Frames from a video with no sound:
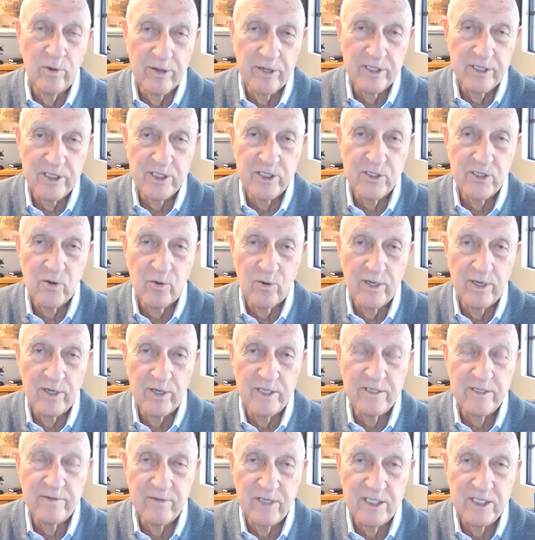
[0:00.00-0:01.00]
with the
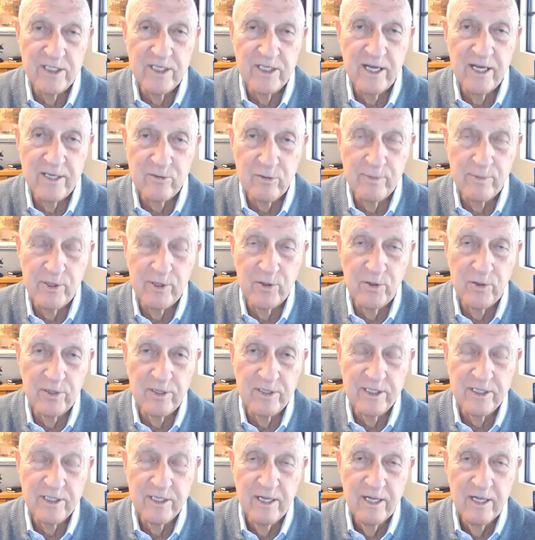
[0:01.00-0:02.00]
stories of these
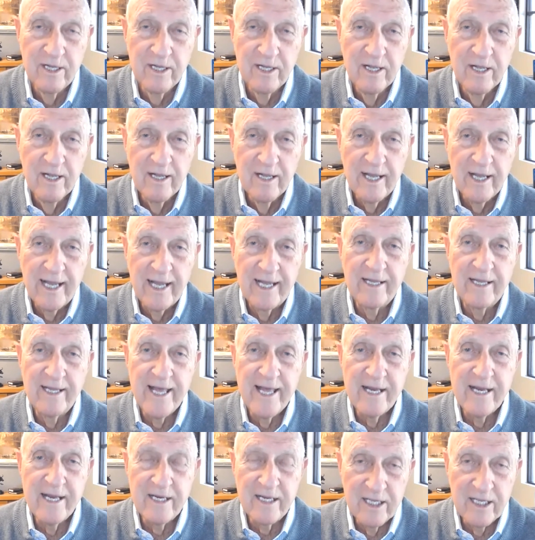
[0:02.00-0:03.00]
entrepreneurs, and
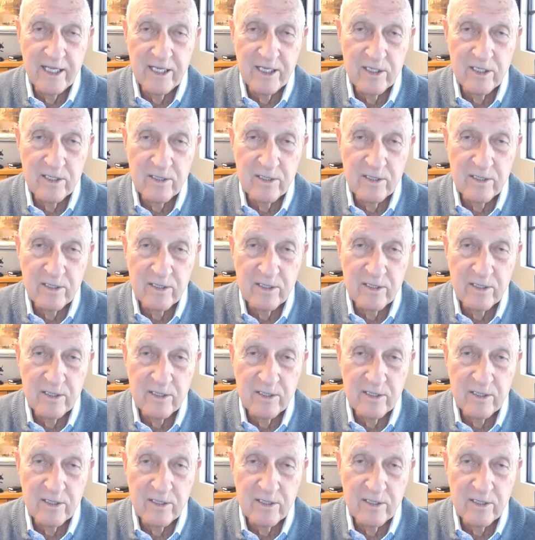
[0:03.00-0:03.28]
then